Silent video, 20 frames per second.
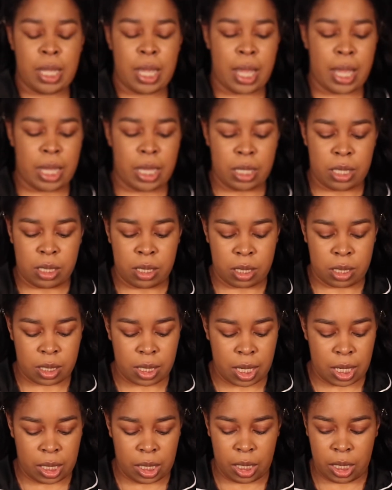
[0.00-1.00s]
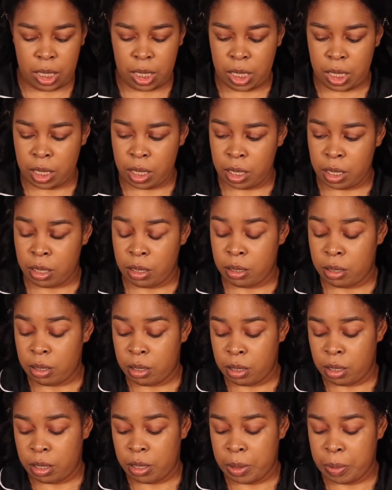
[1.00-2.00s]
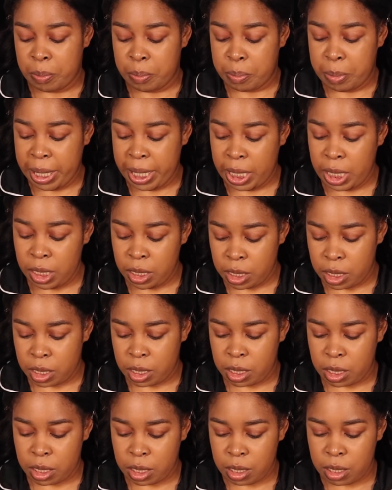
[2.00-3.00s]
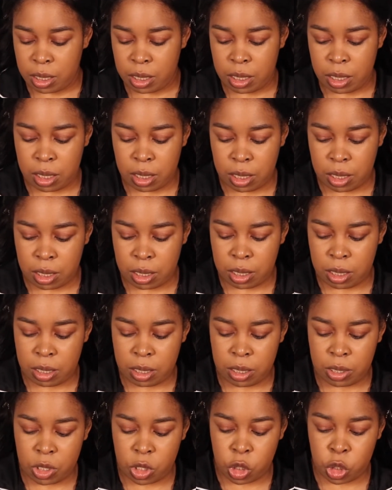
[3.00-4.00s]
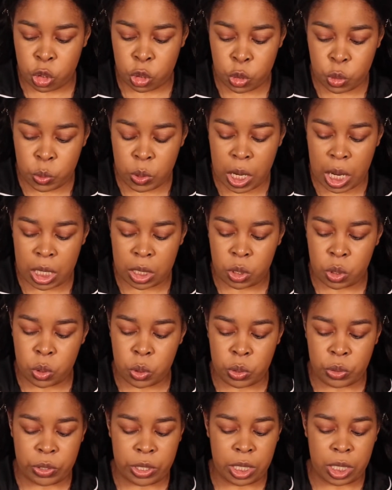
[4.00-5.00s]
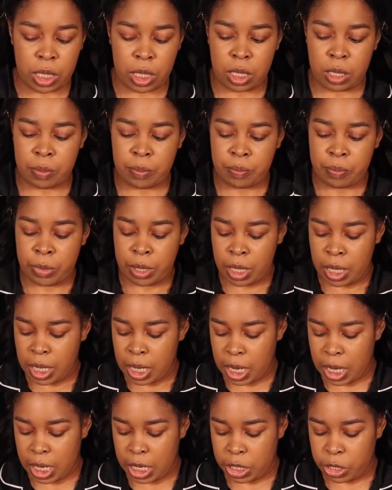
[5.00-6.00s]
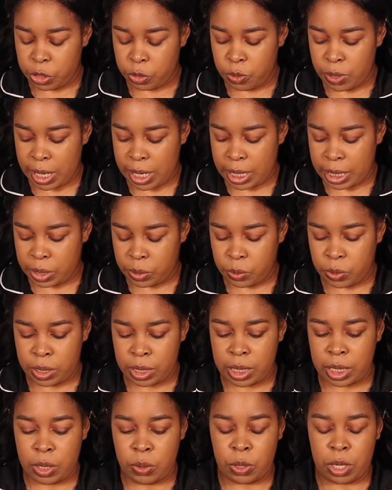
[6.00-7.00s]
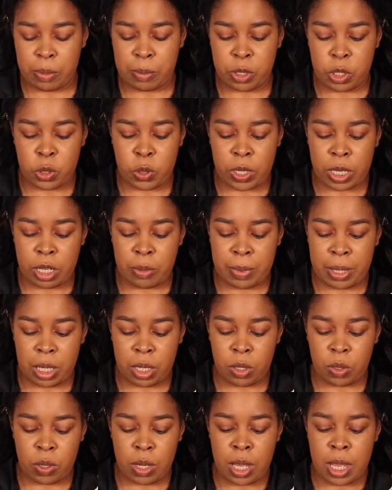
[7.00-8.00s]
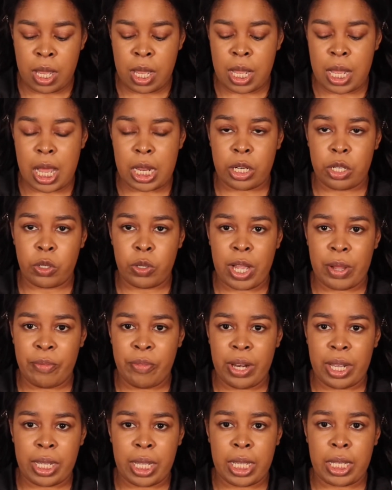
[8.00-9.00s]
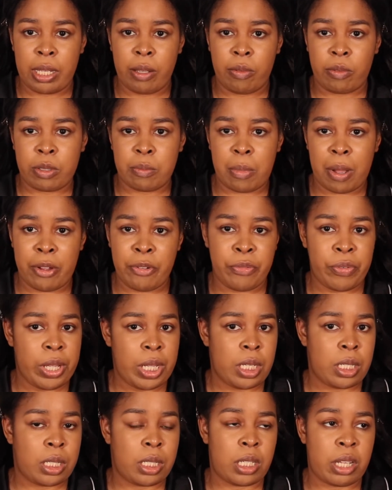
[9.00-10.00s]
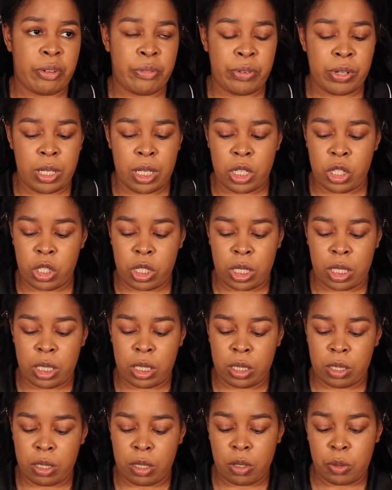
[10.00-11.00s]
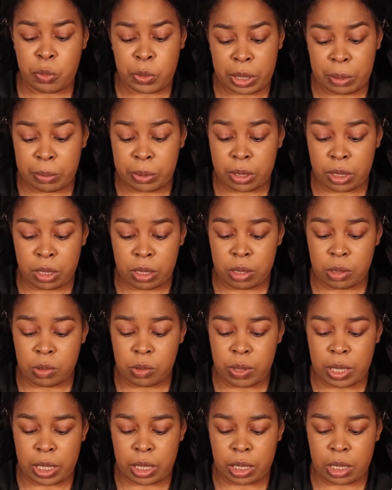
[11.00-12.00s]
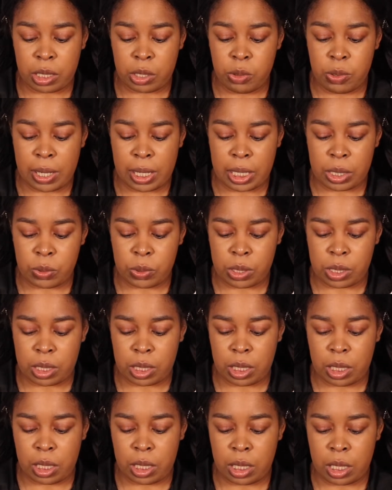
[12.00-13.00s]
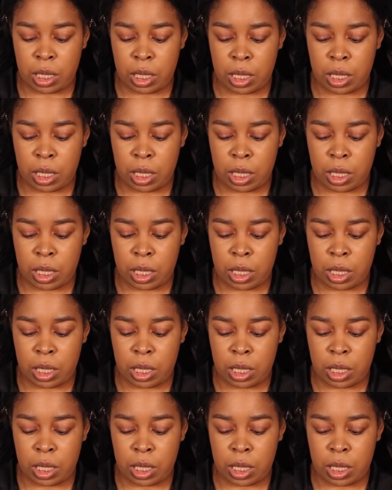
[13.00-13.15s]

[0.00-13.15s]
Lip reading: as a base to contouring, and you guys will see what I'm talking about. I don't know, I feel like it gives my face definition on what I'm gonna do, and you guys will see.